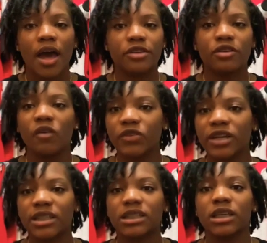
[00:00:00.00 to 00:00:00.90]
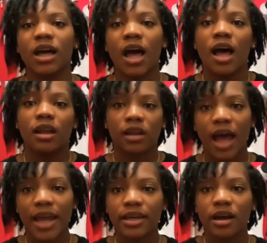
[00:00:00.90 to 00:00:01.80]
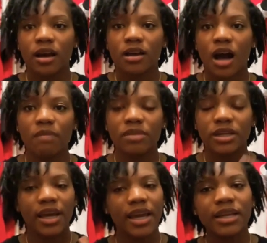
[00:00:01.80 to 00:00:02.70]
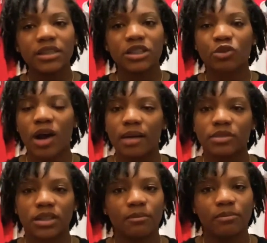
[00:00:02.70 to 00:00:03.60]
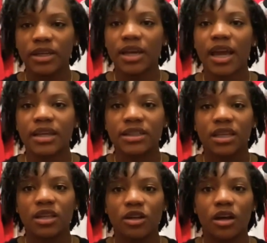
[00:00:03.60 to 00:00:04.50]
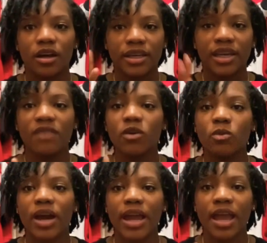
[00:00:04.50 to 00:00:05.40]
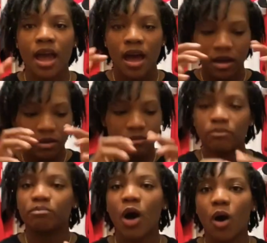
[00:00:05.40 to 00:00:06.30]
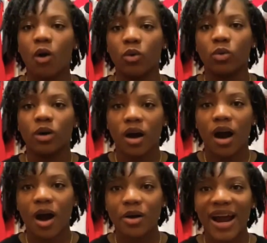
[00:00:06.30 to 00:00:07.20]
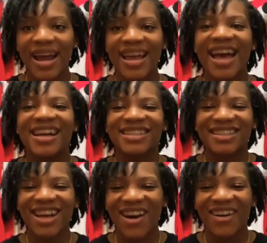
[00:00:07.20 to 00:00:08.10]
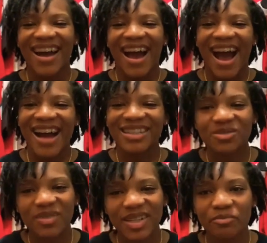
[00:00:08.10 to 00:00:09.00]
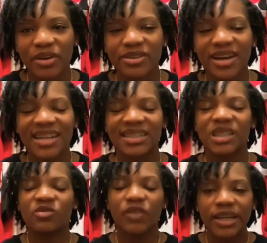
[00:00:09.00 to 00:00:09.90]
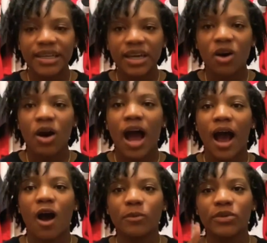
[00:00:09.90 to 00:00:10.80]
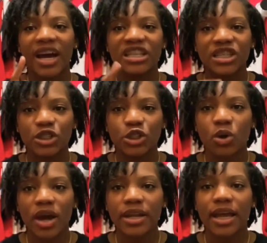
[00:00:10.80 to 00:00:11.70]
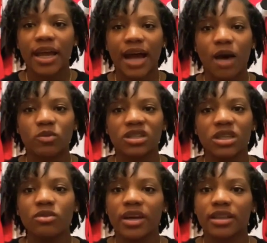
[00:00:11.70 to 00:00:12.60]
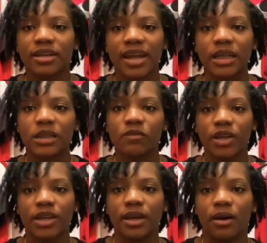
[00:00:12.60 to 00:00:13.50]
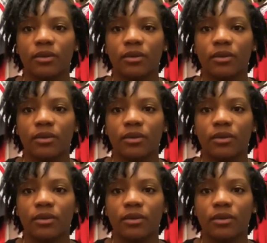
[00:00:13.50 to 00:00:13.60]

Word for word: And don't forget to like, comment, and subscribe to be into the giveaway poll. All right. So I just wanted to bring you guys this video. I hope you guys enjoyed it and I will see you in the next video.